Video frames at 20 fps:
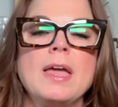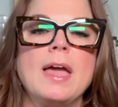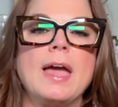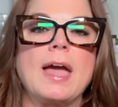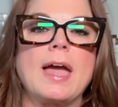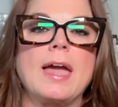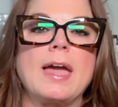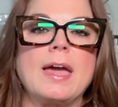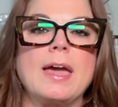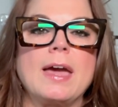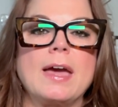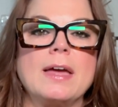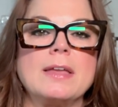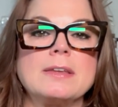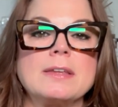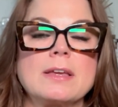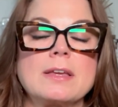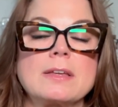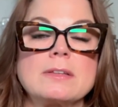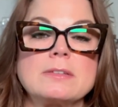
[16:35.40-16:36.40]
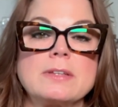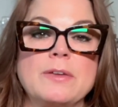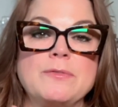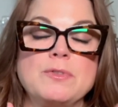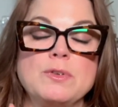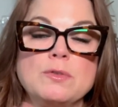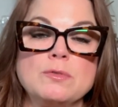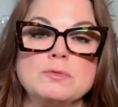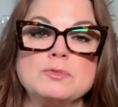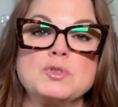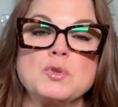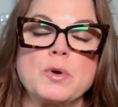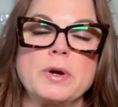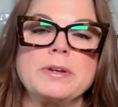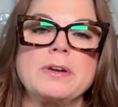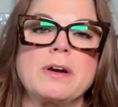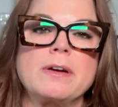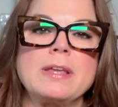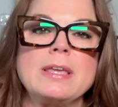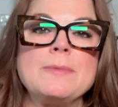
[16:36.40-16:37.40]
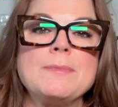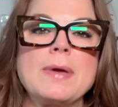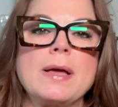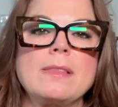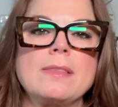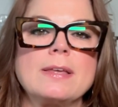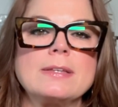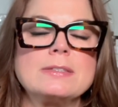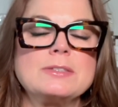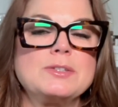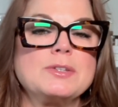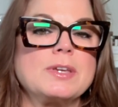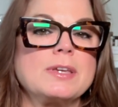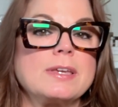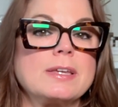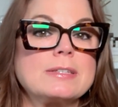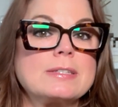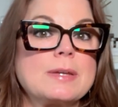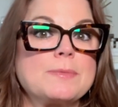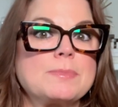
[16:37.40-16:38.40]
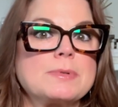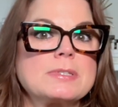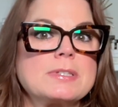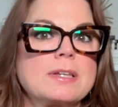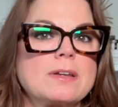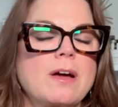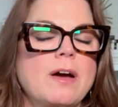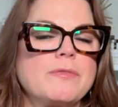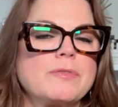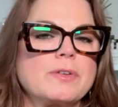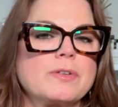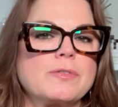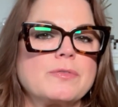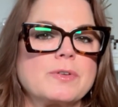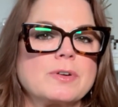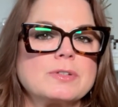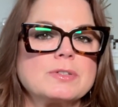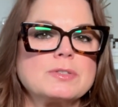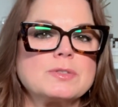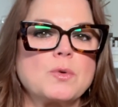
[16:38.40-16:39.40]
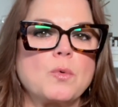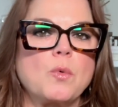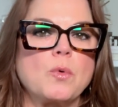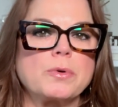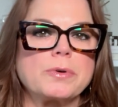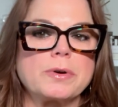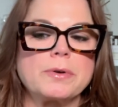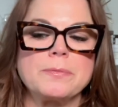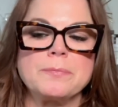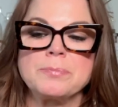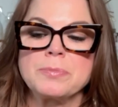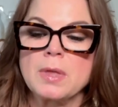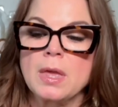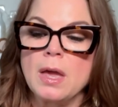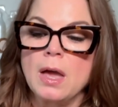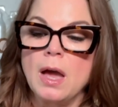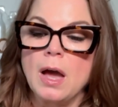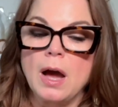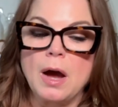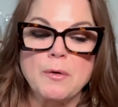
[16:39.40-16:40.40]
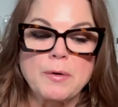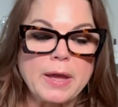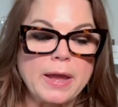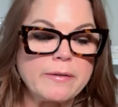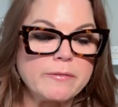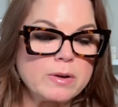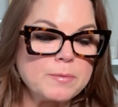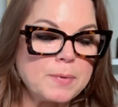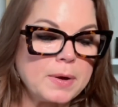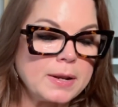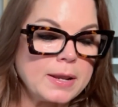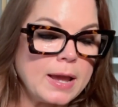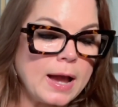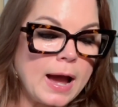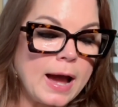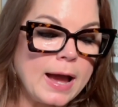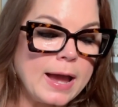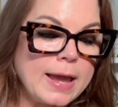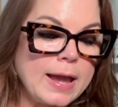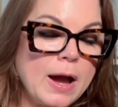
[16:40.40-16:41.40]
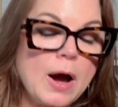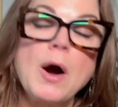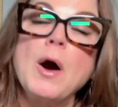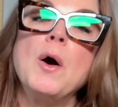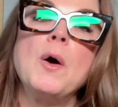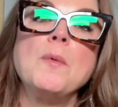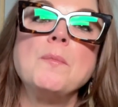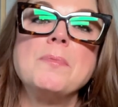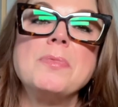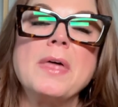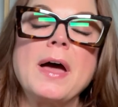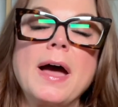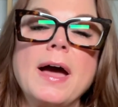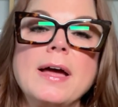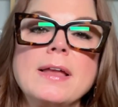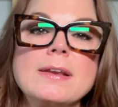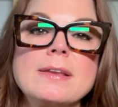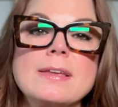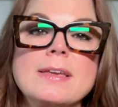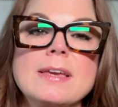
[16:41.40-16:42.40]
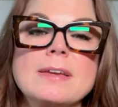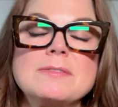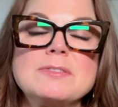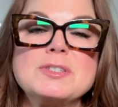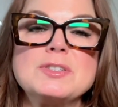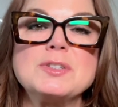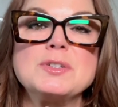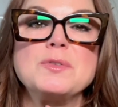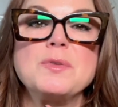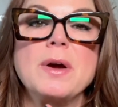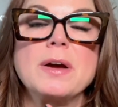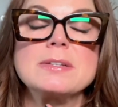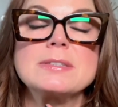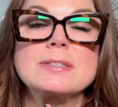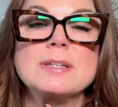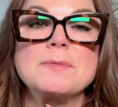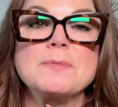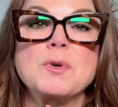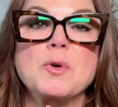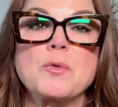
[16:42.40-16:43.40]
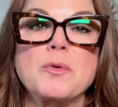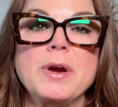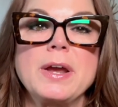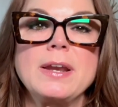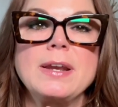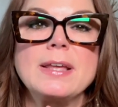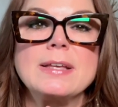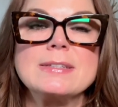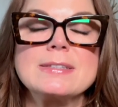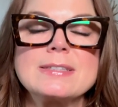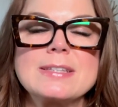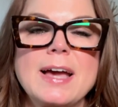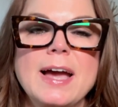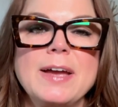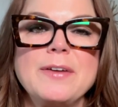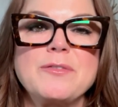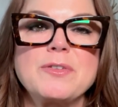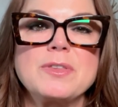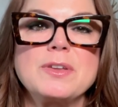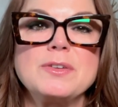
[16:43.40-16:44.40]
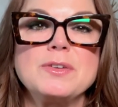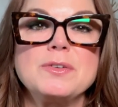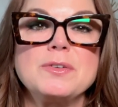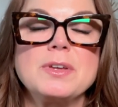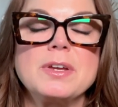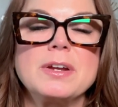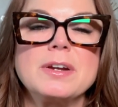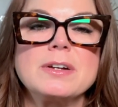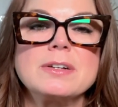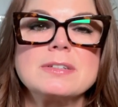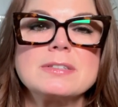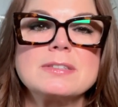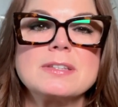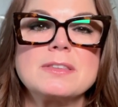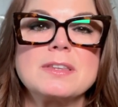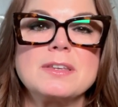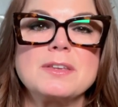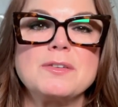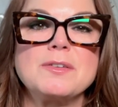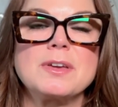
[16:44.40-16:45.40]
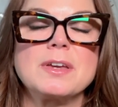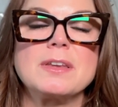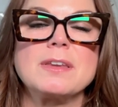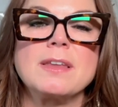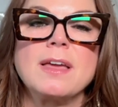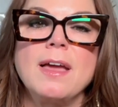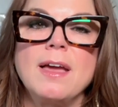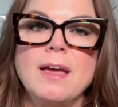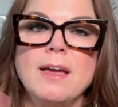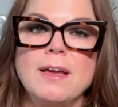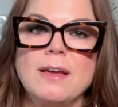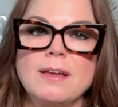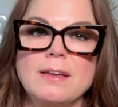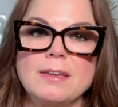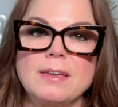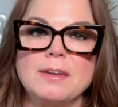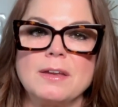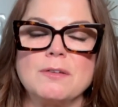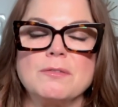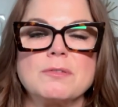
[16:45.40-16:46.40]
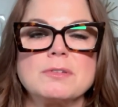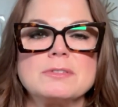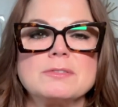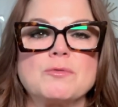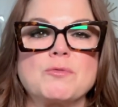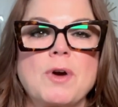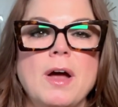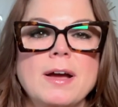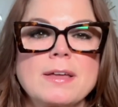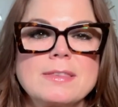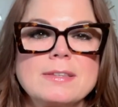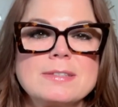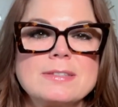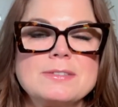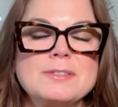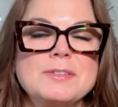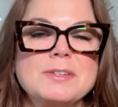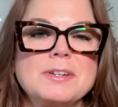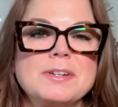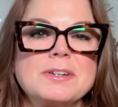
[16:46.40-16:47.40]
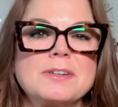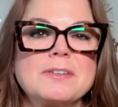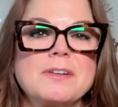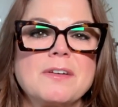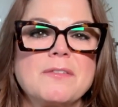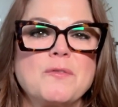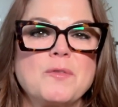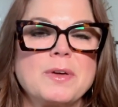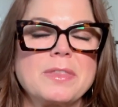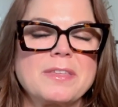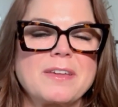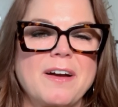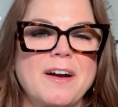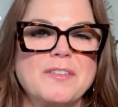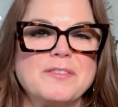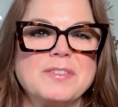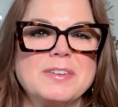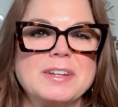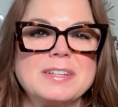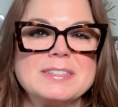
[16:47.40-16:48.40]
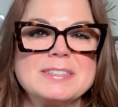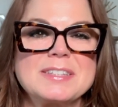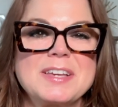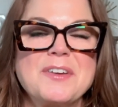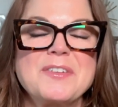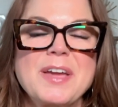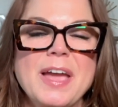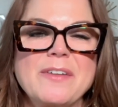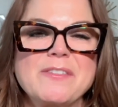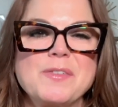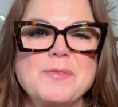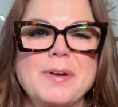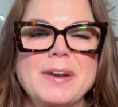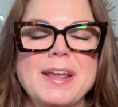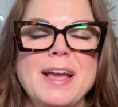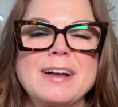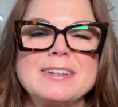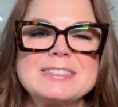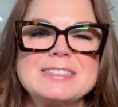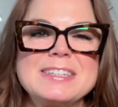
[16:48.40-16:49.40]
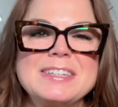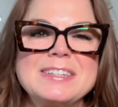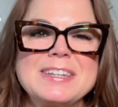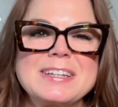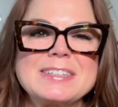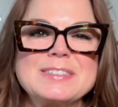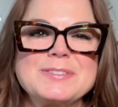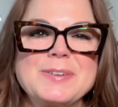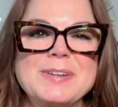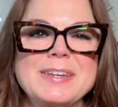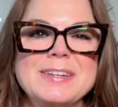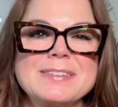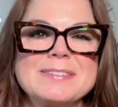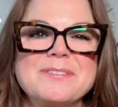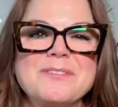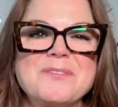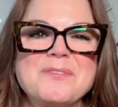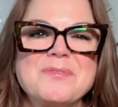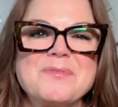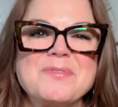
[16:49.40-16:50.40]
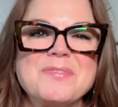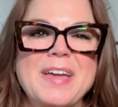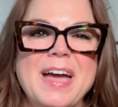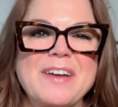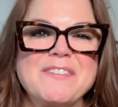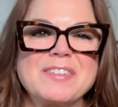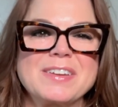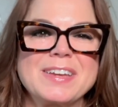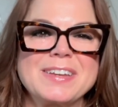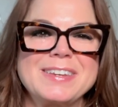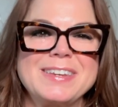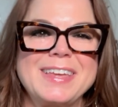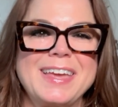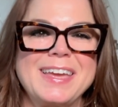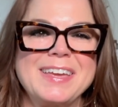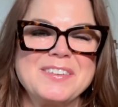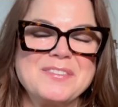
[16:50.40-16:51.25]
And if you join our email list, you can get 10% off your first order. Okay, everybody, I hope that gives you some great insight for the new year so that you can, rock this new year with confidence. Okay, everybody, I'll see you next week. Have a good day.